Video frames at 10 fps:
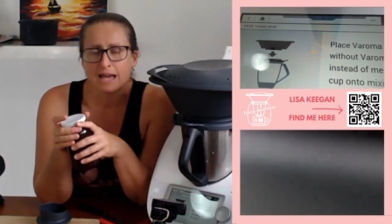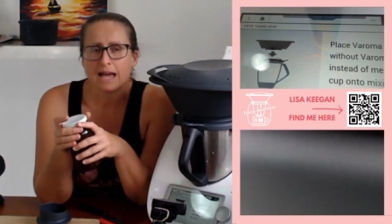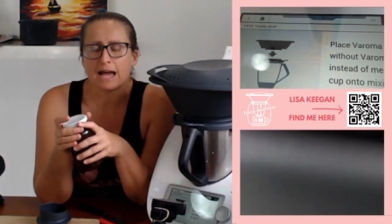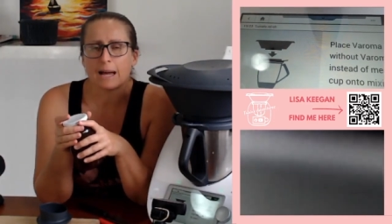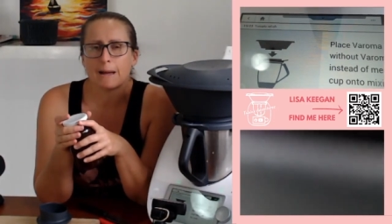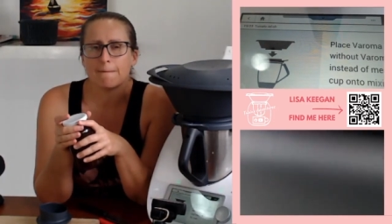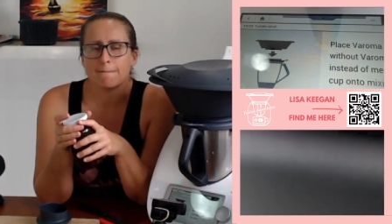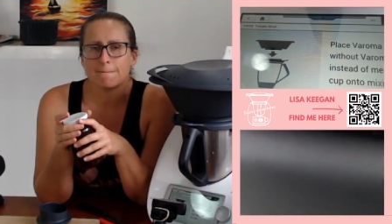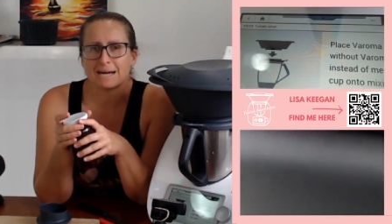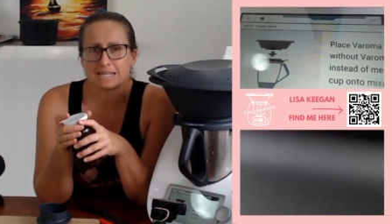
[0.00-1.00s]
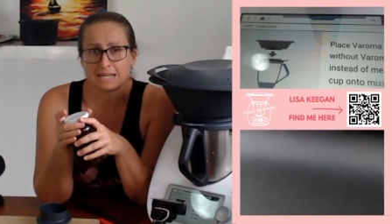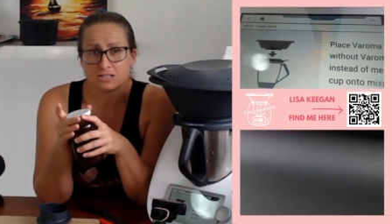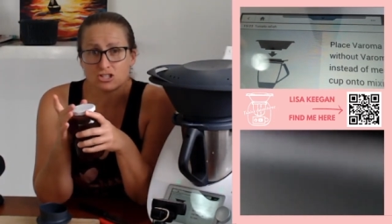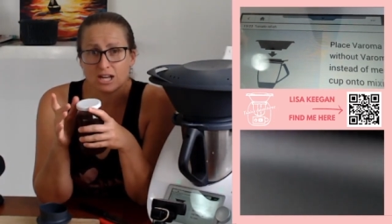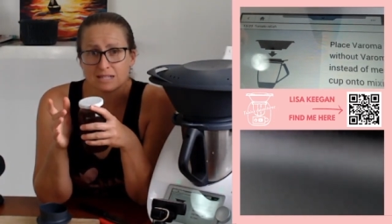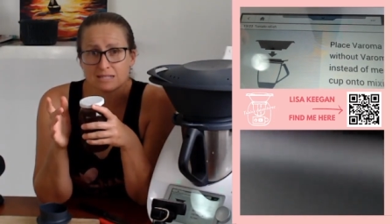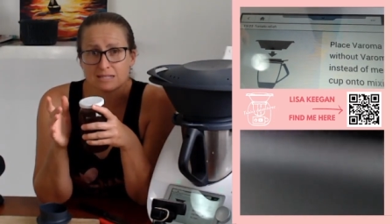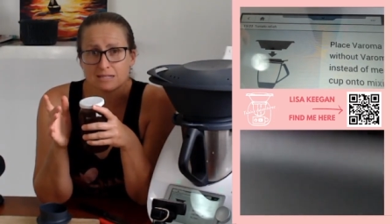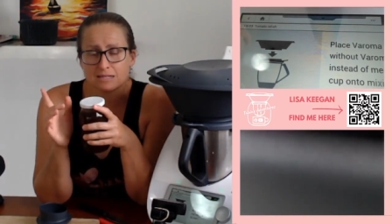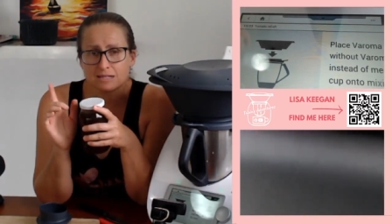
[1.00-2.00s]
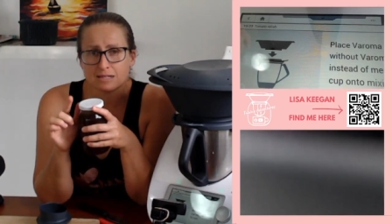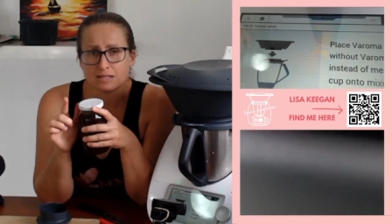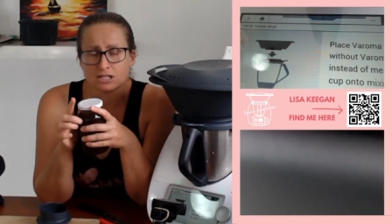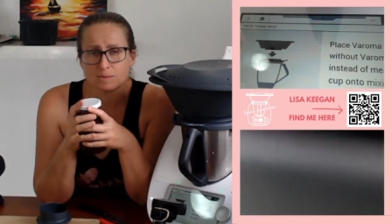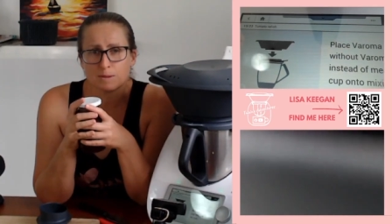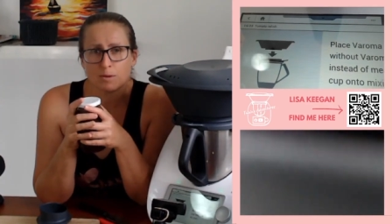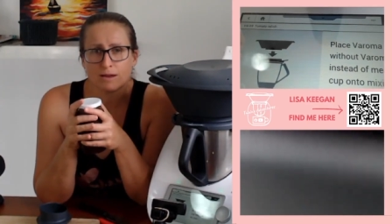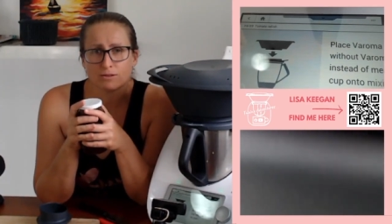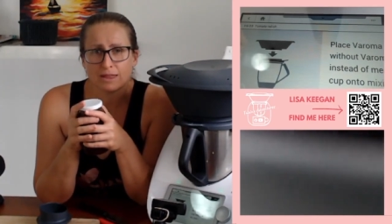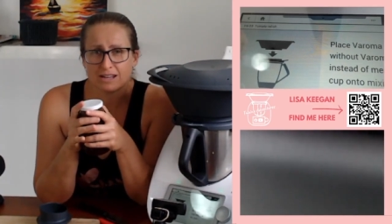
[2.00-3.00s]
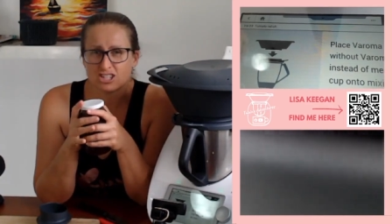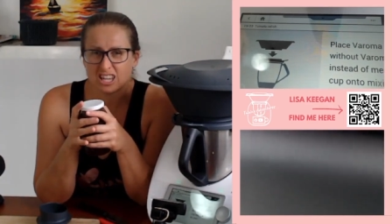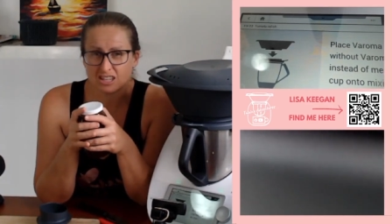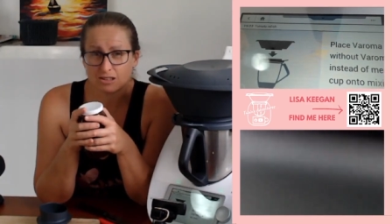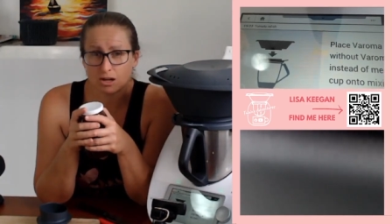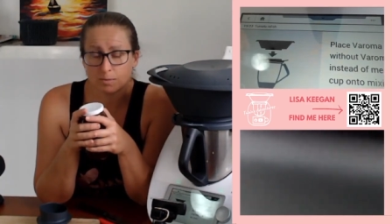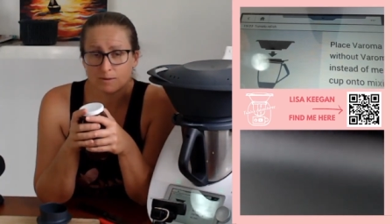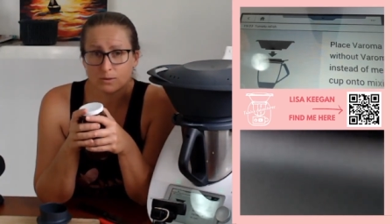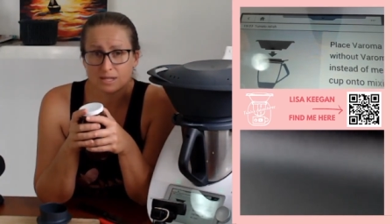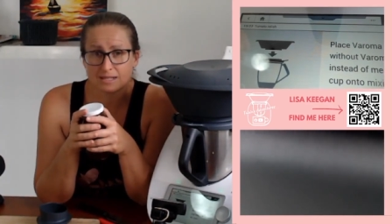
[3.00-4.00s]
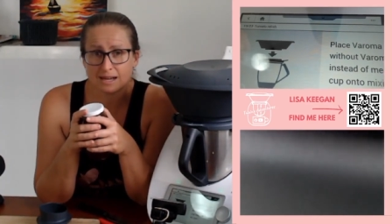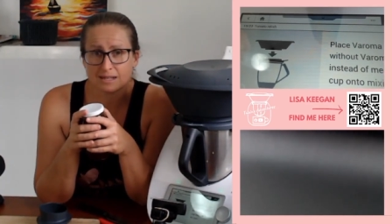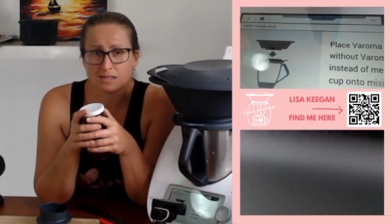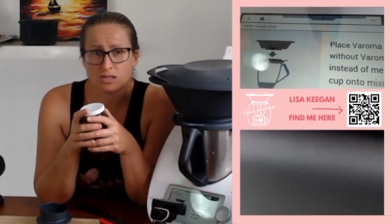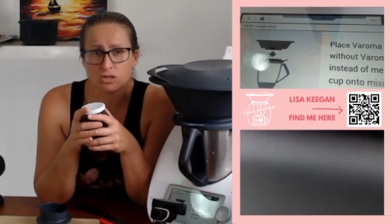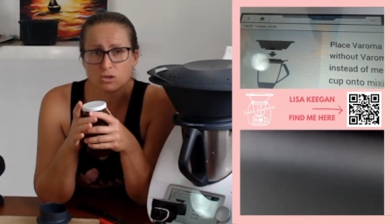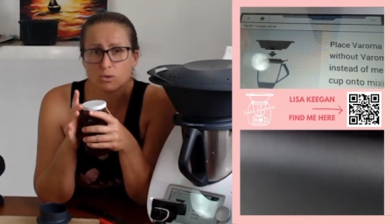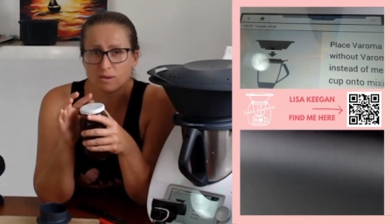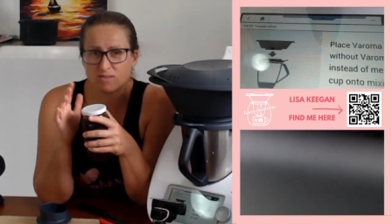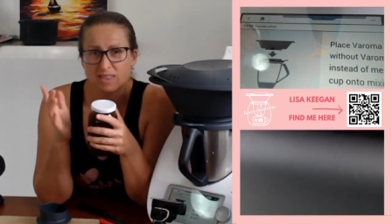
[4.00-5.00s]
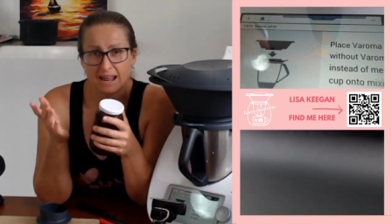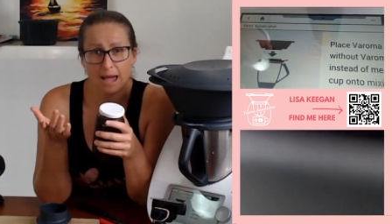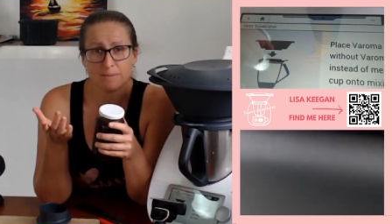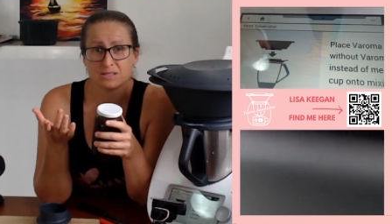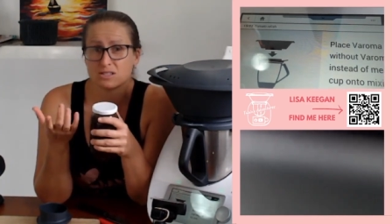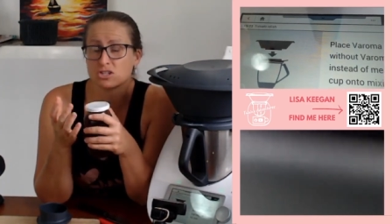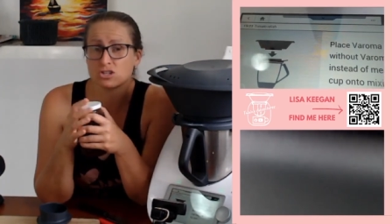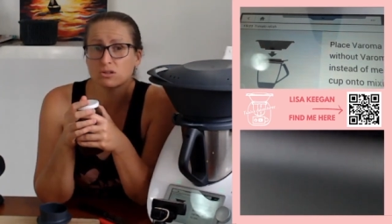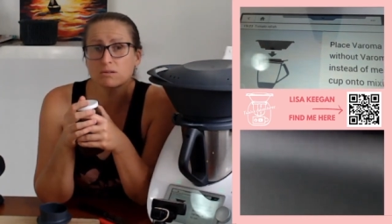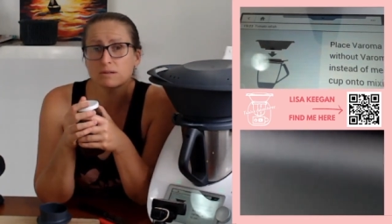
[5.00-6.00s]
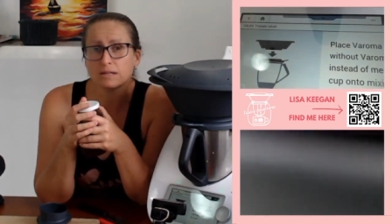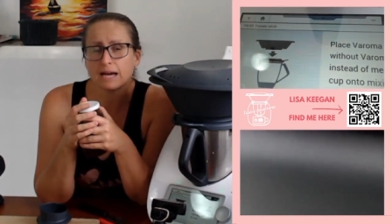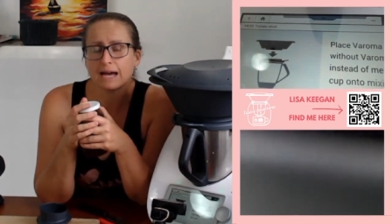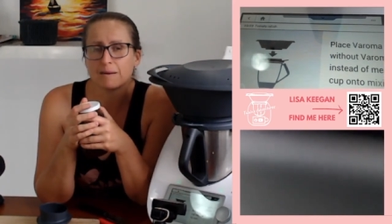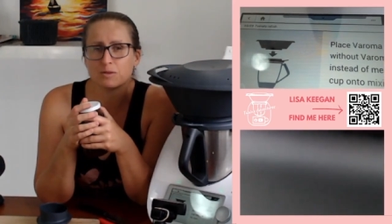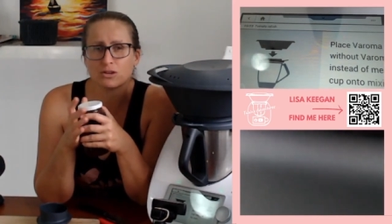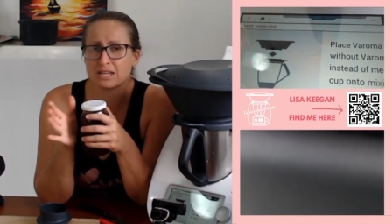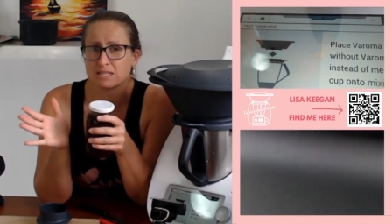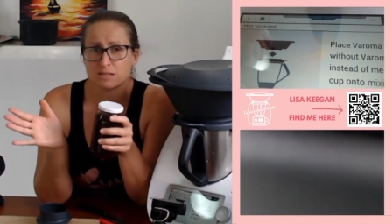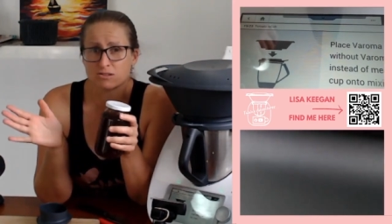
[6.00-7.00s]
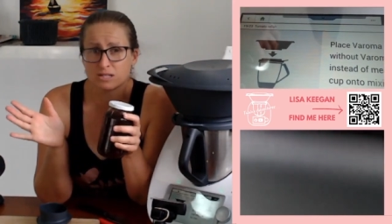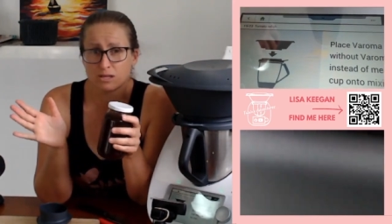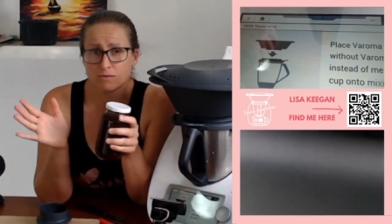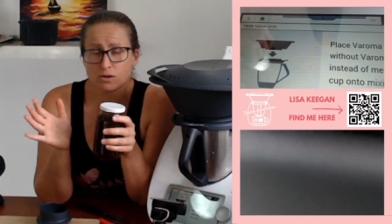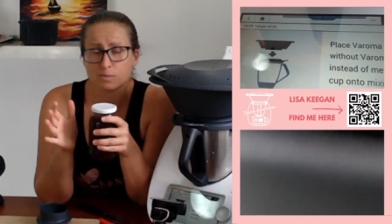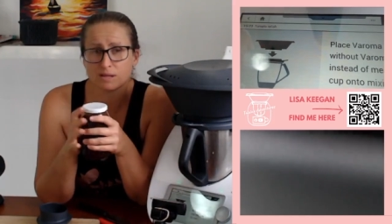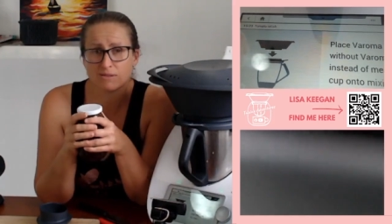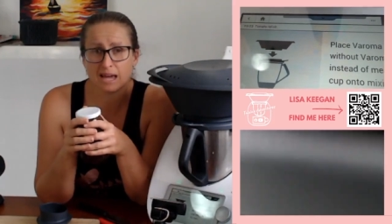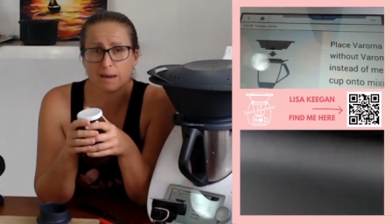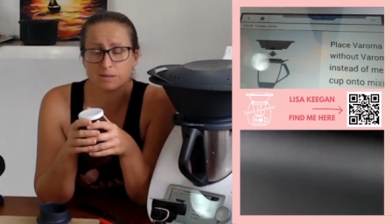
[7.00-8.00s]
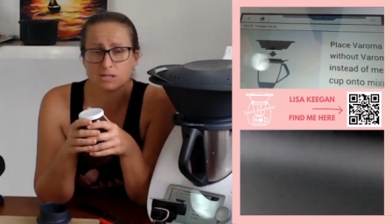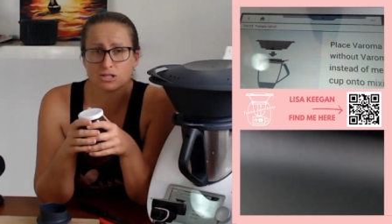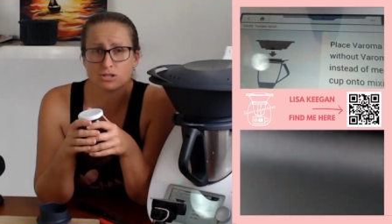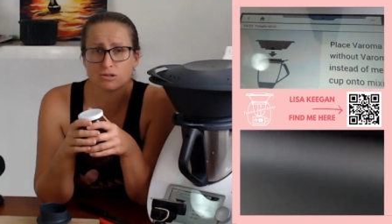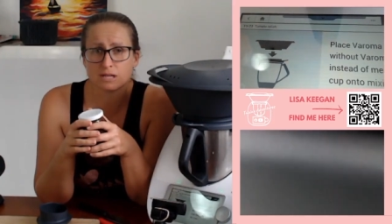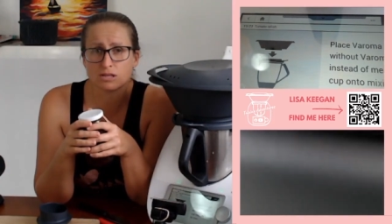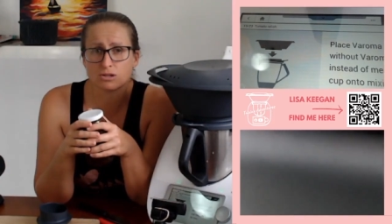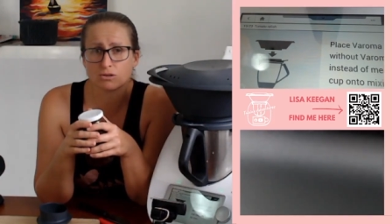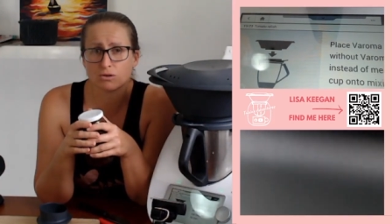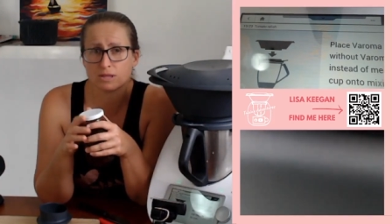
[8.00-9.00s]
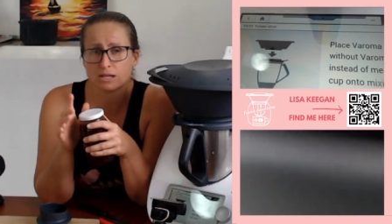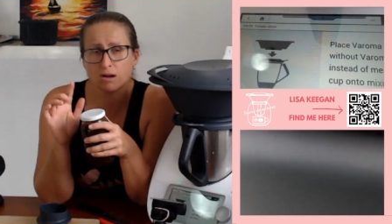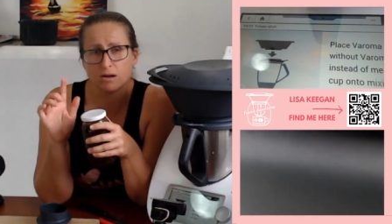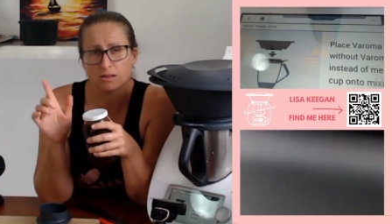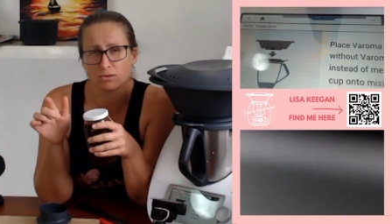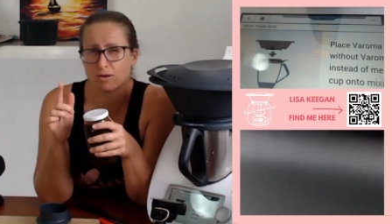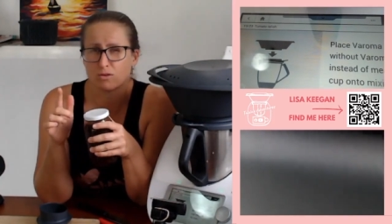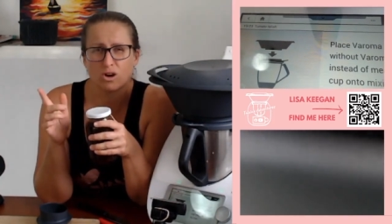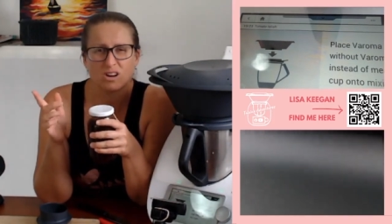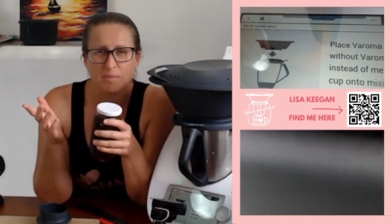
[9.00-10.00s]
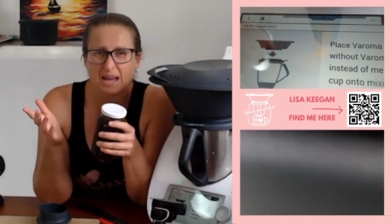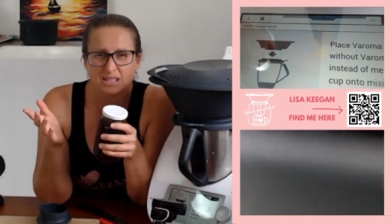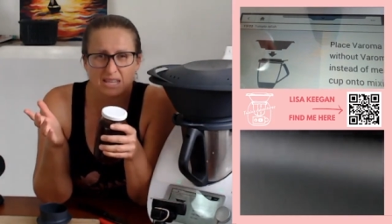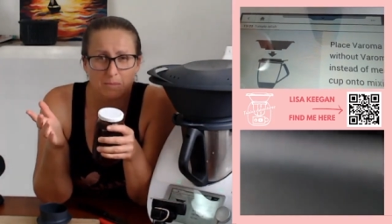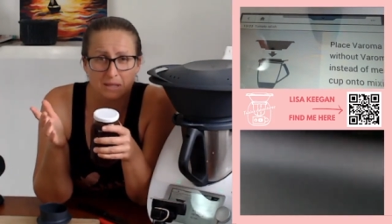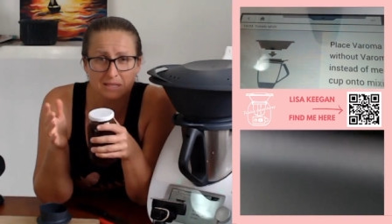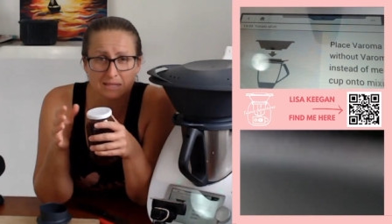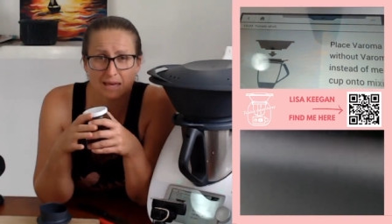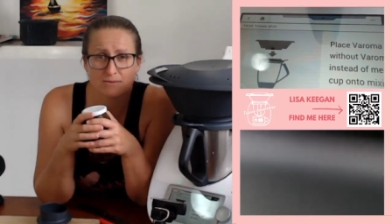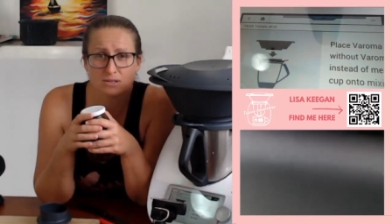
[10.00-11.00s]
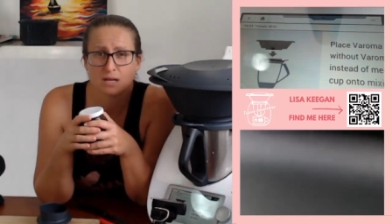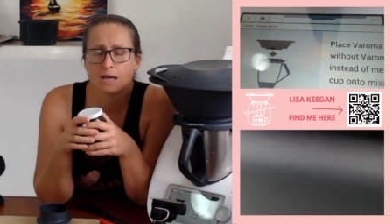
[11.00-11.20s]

But yes, just be mindful of that. Check your clock before you start so that you, if that happens to you, no need to stress over it, but if it happens to you, then you know that, oh, look, I've got about 10 minutes left.